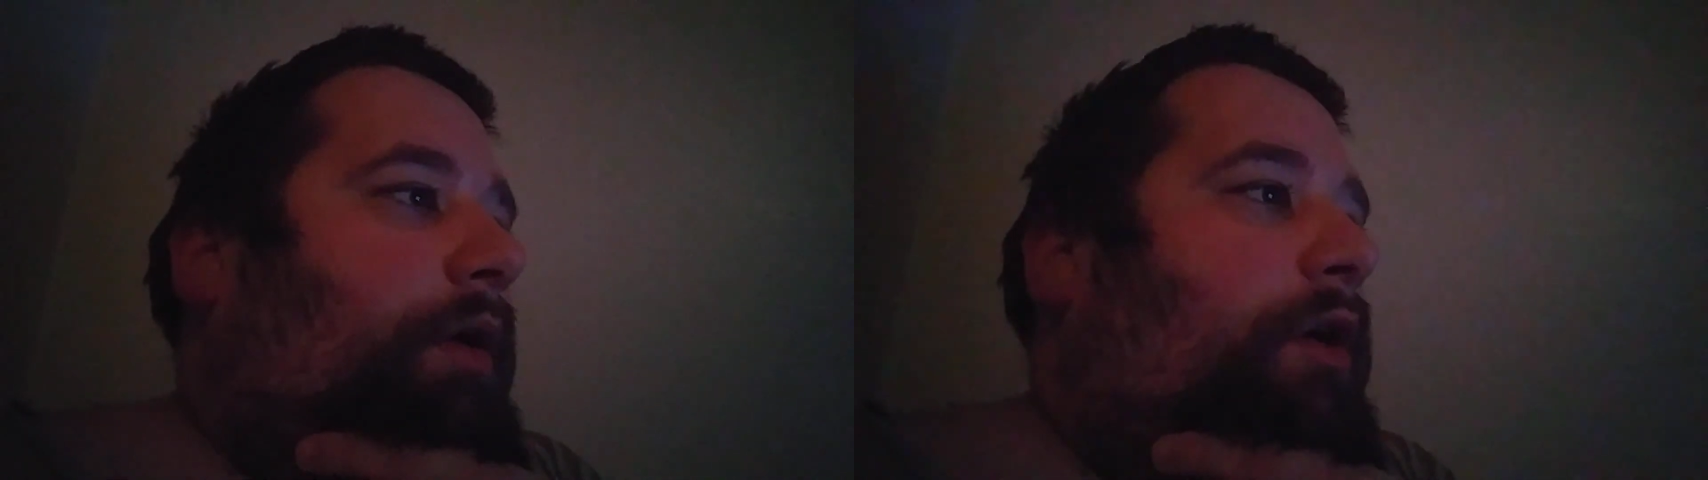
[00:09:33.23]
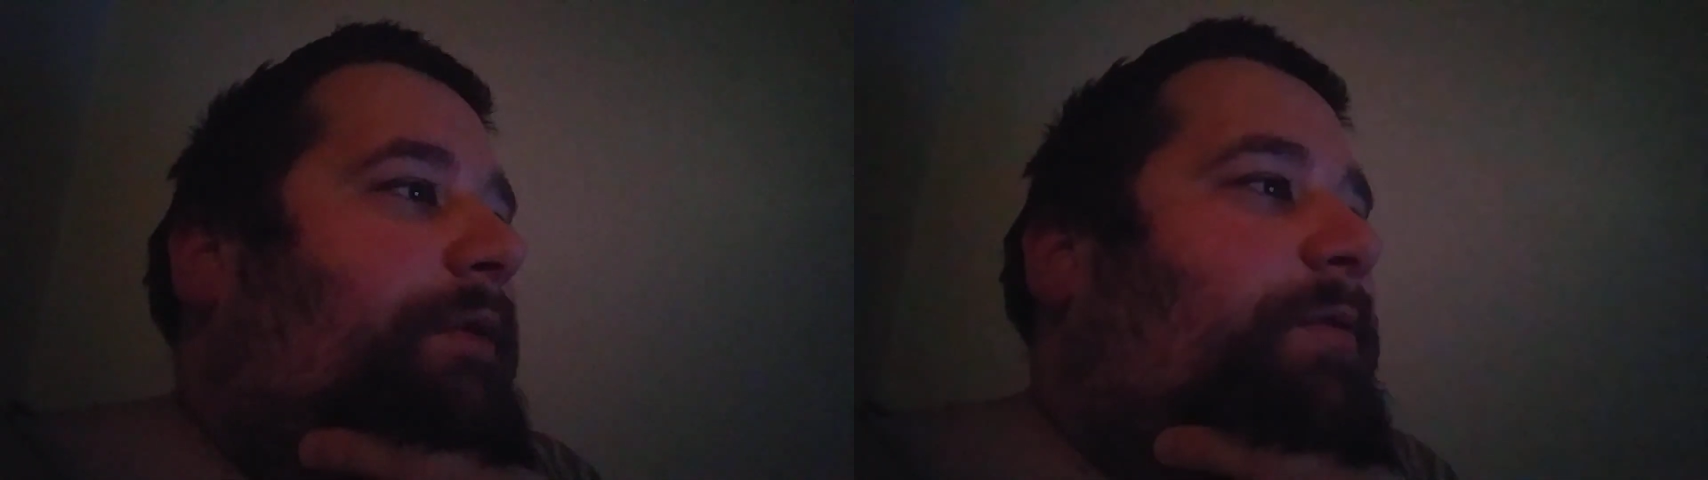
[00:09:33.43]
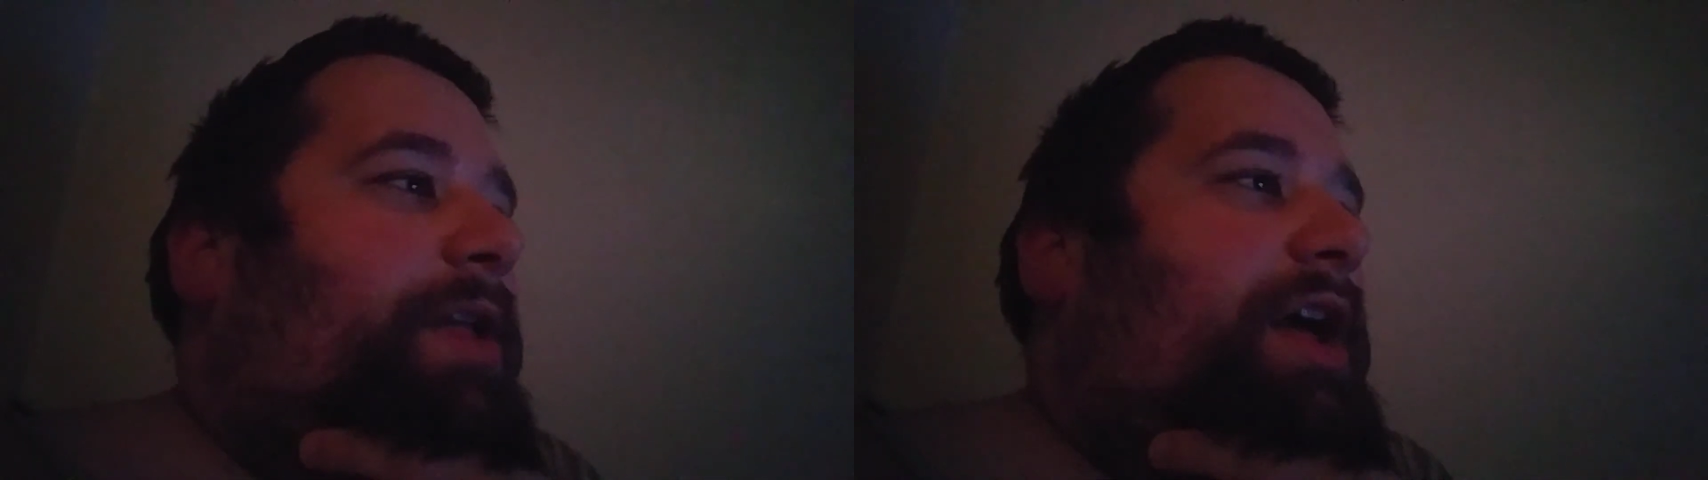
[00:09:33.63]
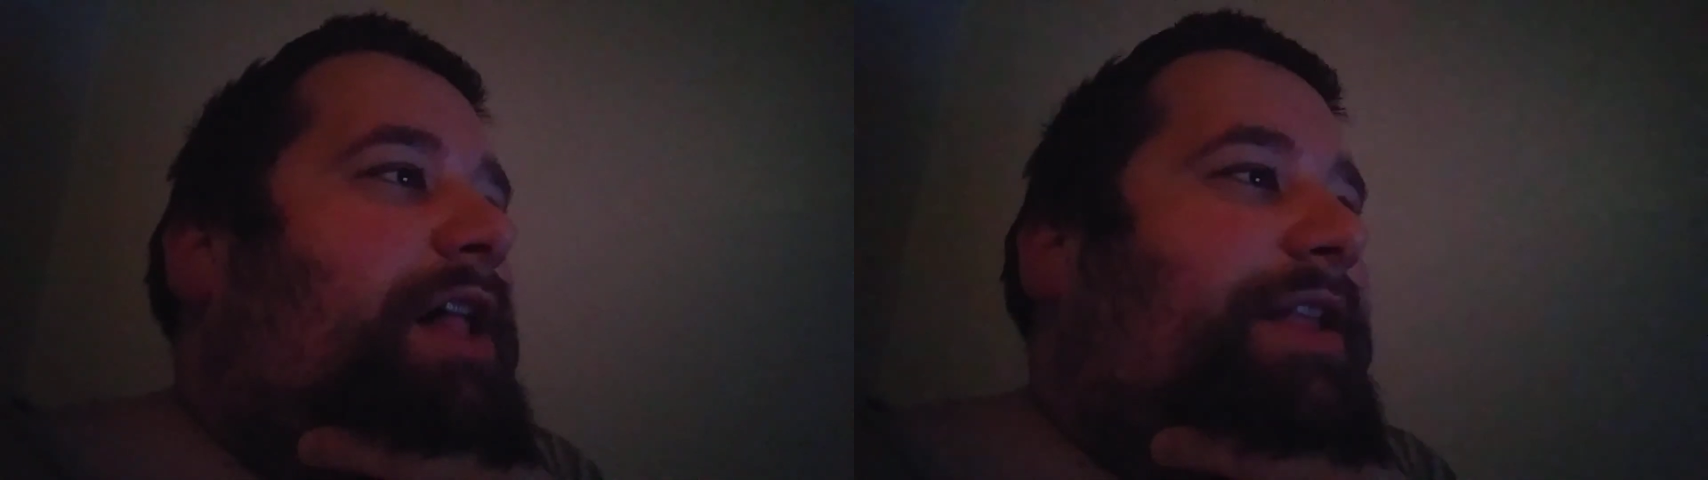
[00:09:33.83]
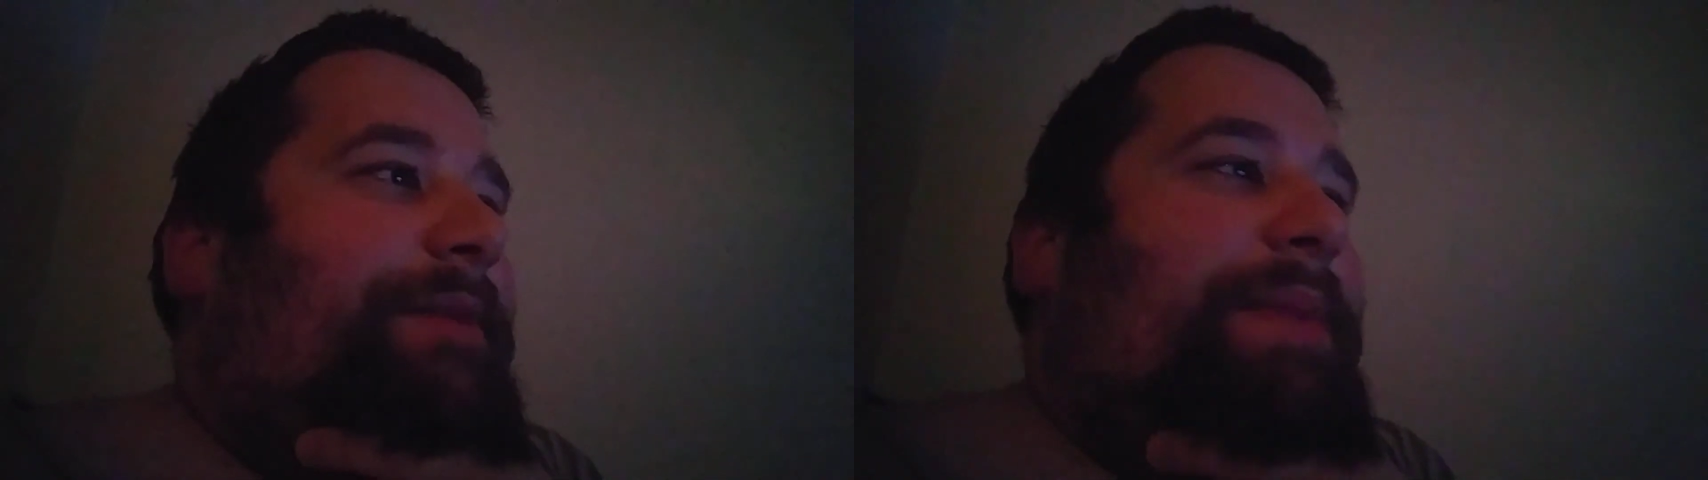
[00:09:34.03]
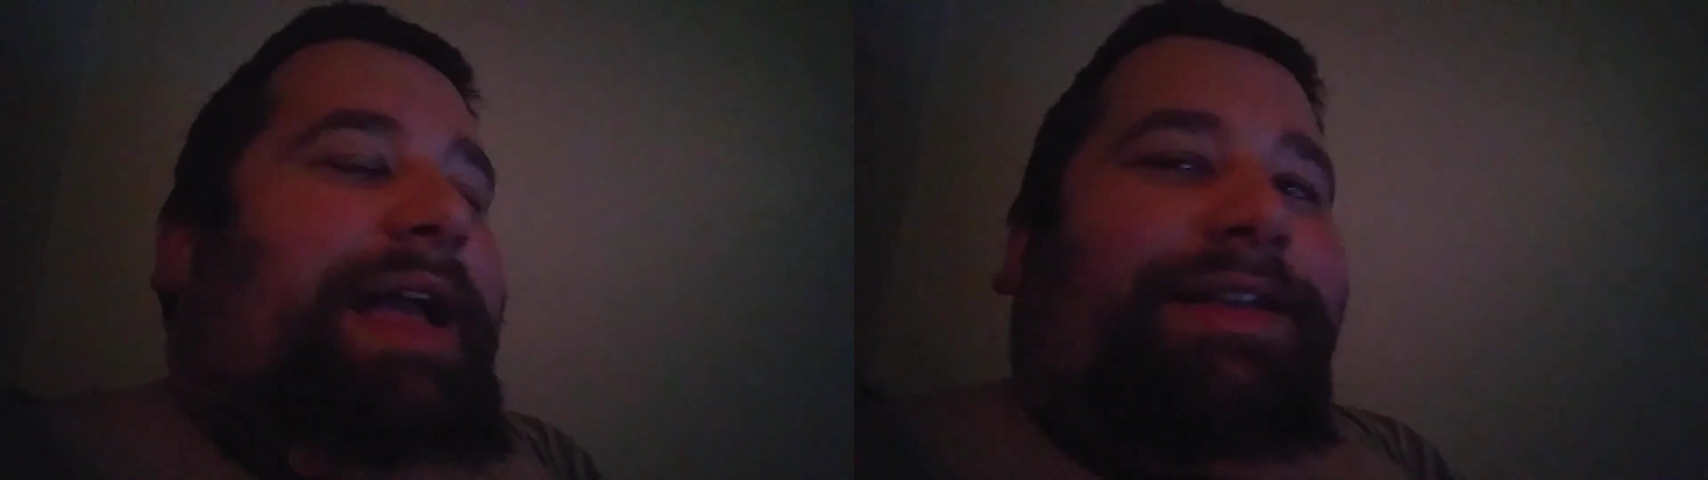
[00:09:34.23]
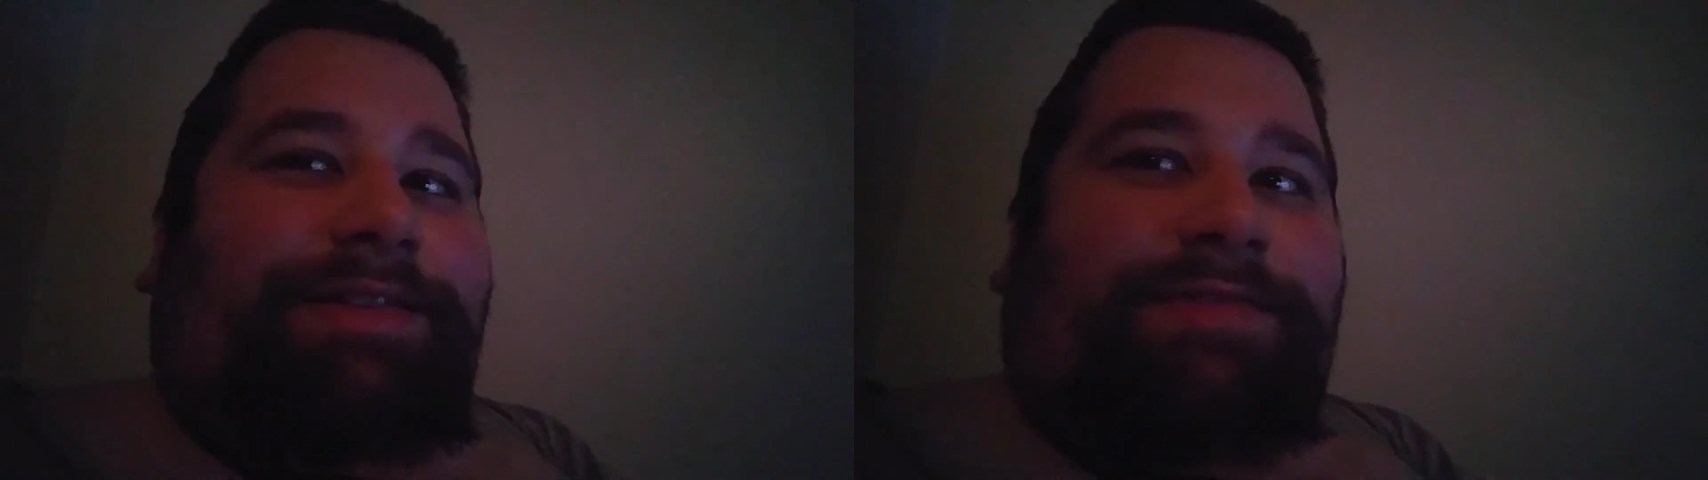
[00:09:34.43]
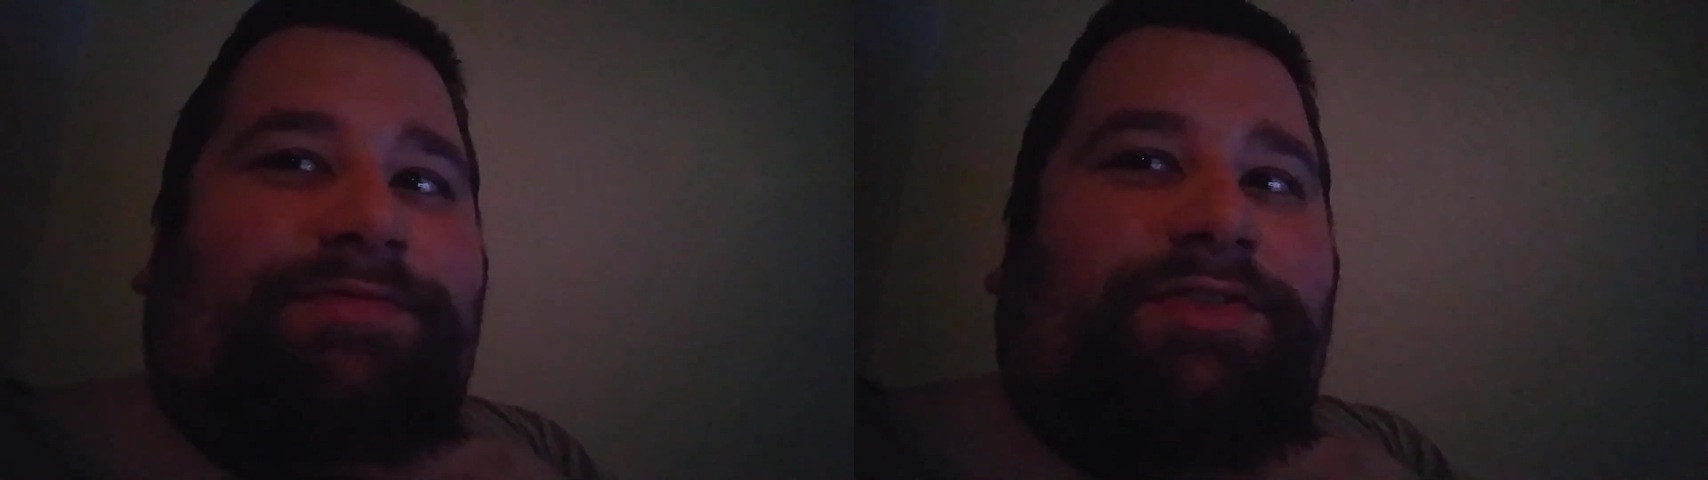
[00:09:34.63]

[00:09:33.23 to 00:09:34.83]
I'll get back